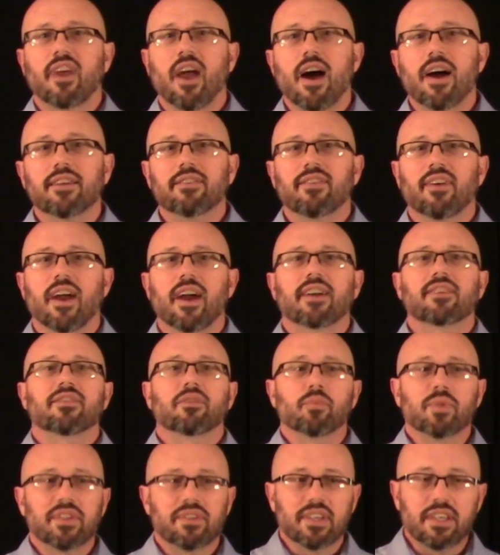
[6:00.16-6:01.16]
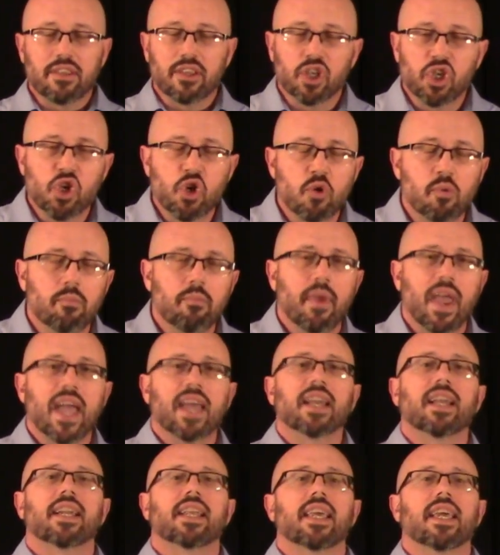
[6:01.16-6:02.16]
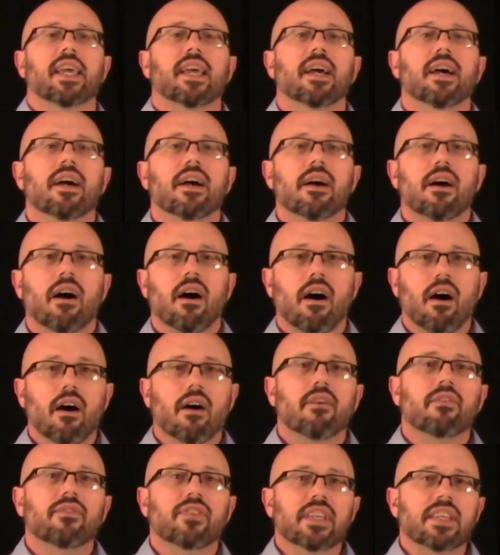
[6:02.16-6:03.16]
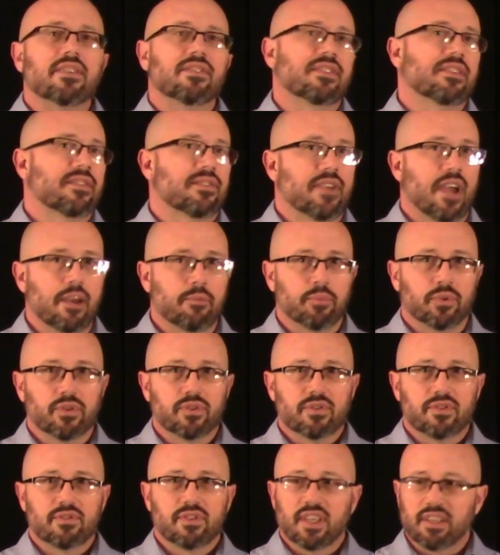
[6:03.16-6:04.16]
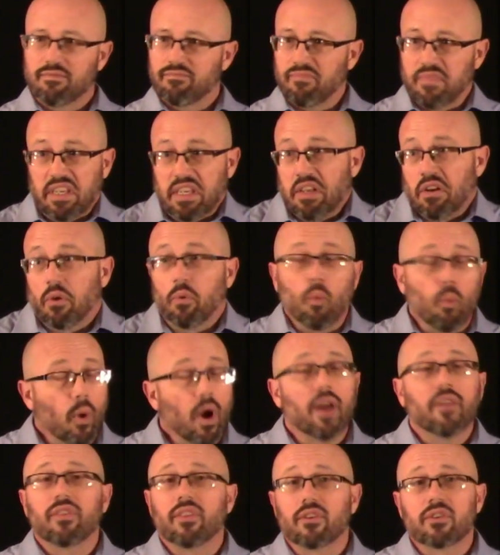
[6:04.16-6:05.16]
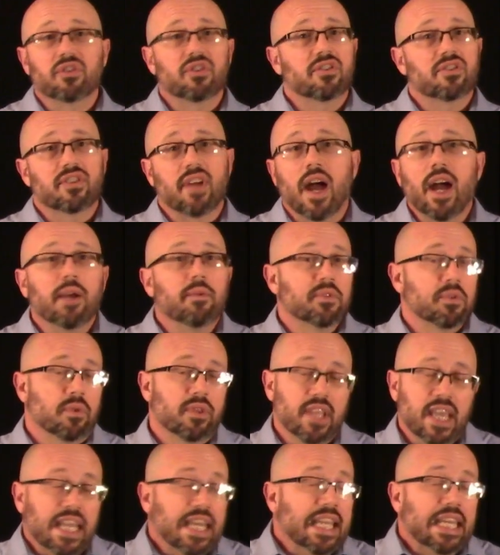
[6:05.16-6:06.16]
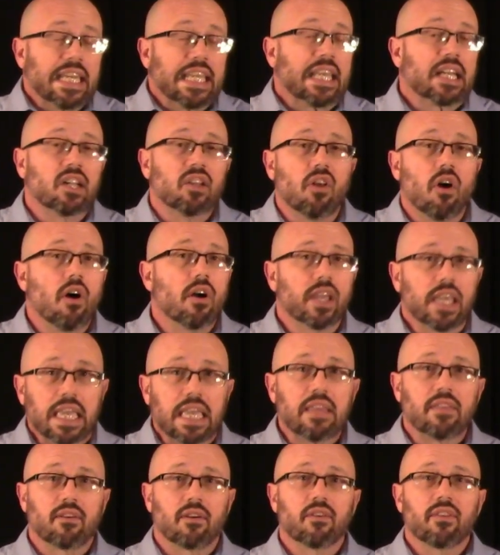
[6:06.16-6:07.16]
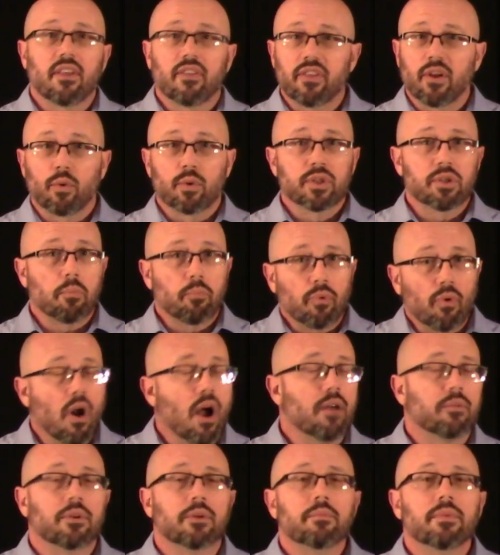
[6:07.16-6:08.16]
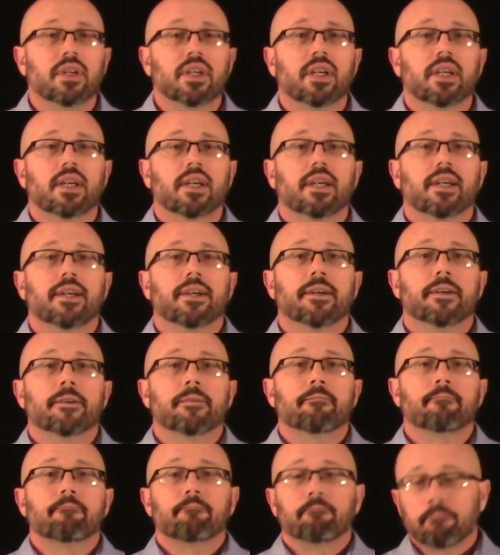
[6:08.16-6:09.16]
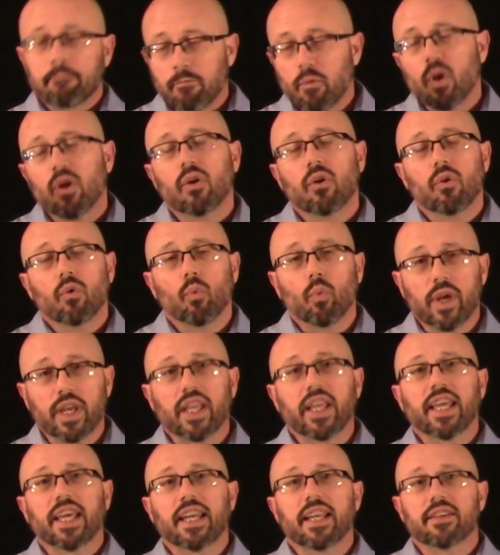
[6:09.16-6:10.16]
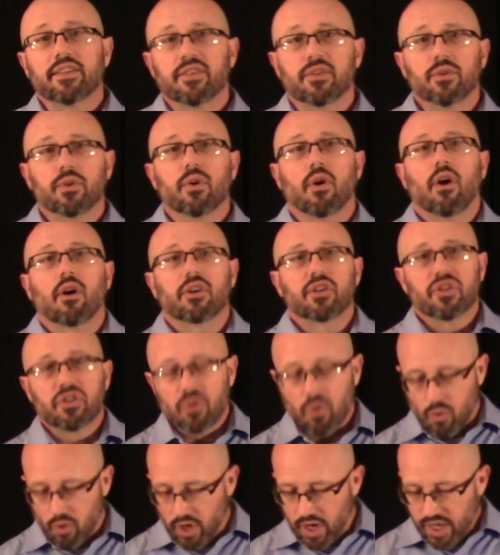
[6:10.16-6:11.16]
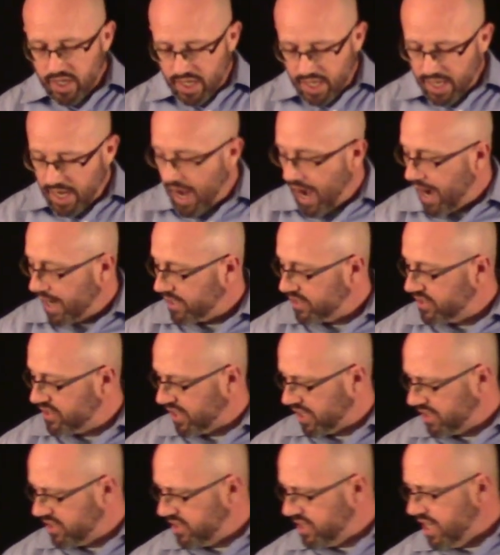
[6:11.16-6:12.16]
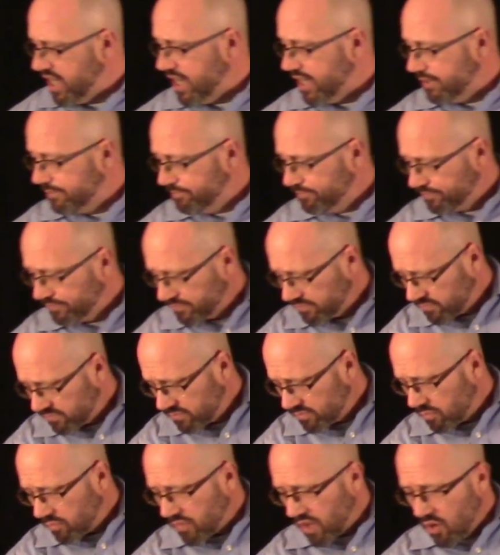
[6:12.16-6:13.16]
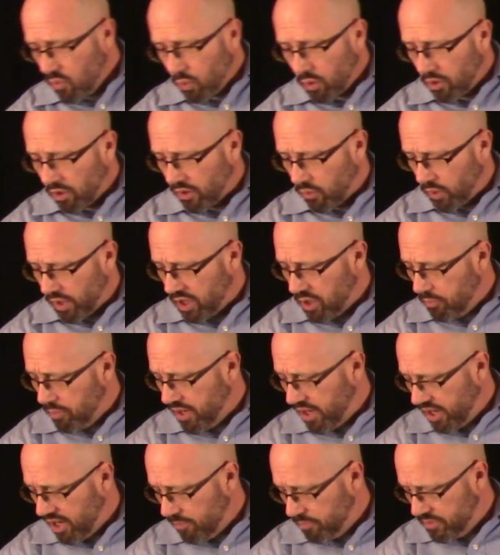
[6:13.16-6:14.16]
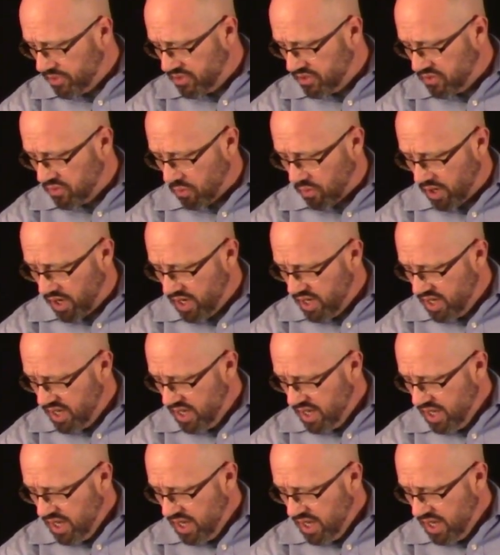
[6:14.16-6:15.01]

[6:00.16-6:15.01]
context, and we see the humanity of these disciples, that, you know what, there's just times when they didn't get along either, that there was a problem. We can get into our story in Acts 16. Well, we're going to pick up the story